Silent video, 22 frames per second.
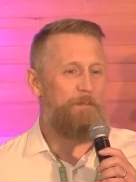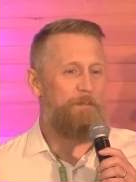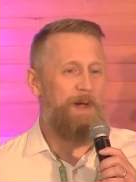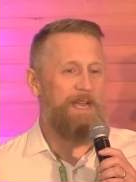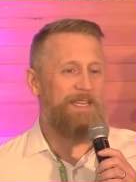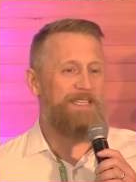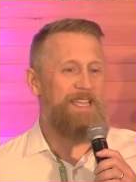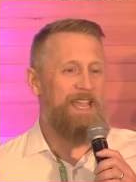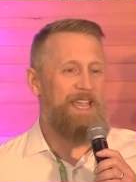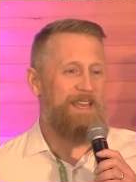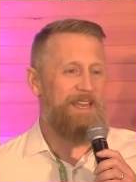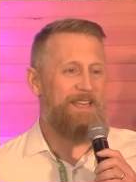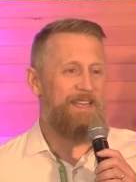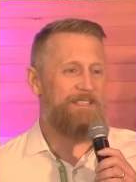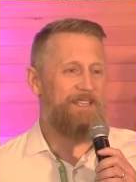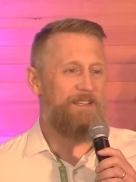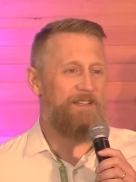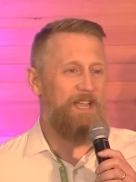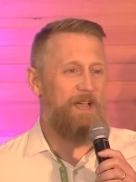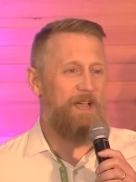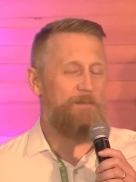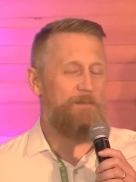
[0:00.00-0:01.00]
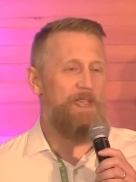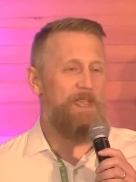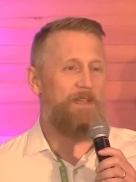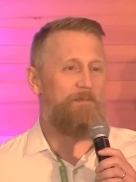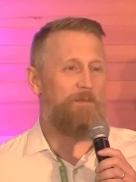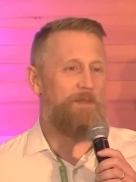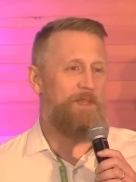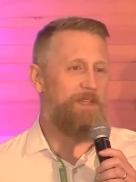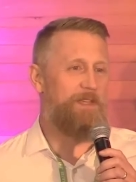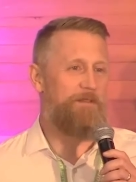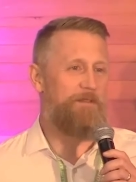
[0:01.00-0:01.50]
but getting to come
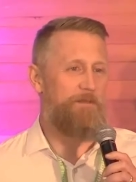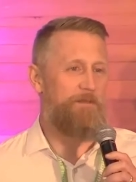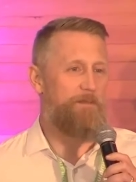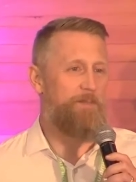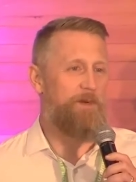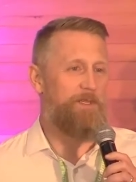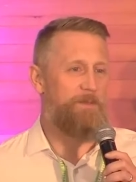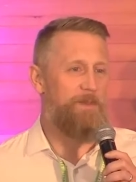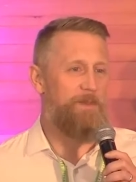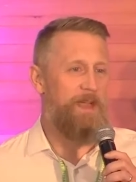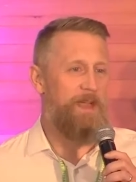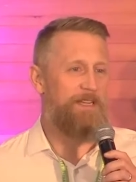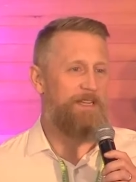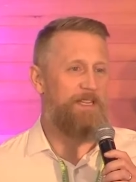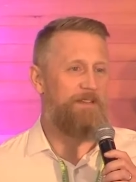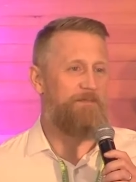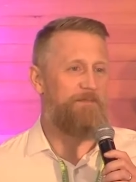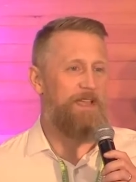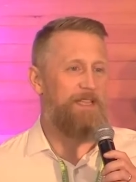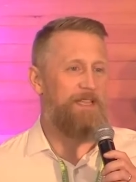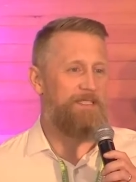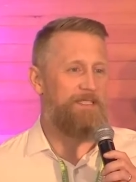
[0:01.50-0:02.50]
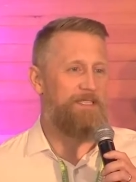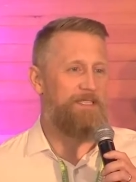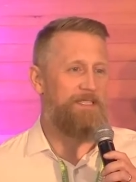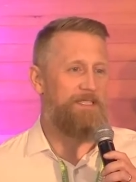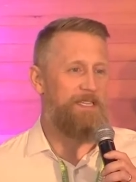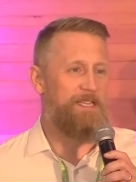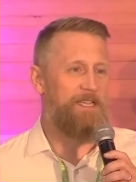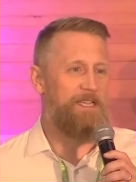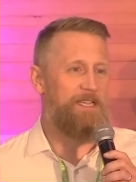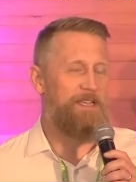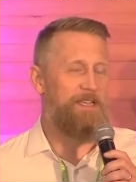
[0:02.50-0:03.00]
in with a different perspective and
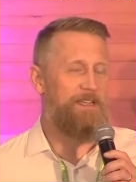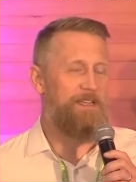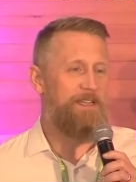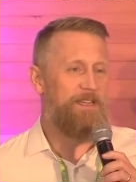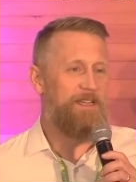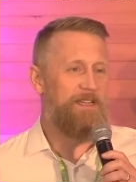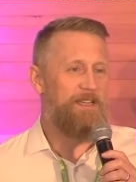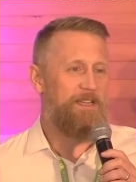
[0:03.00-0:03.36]
see